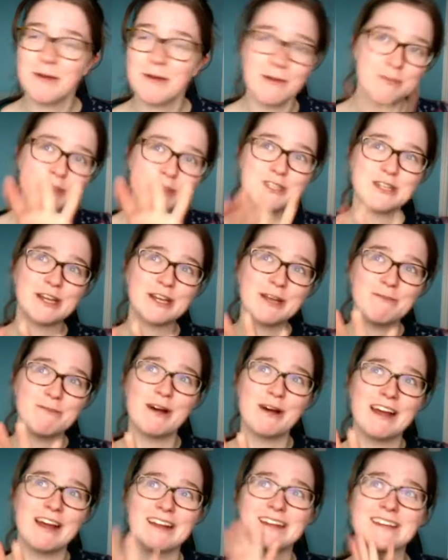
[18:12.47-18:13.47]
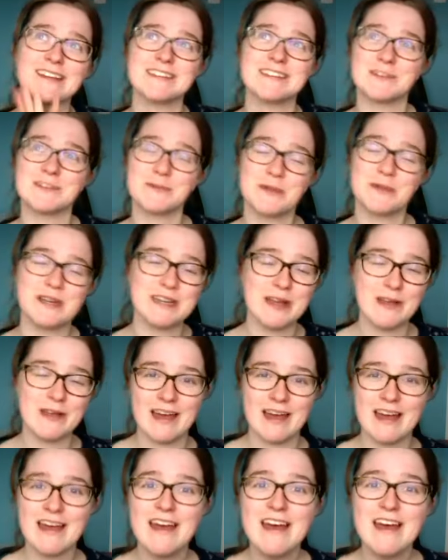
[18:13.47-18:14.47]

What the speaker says: I'm just looking behind because there's a window there.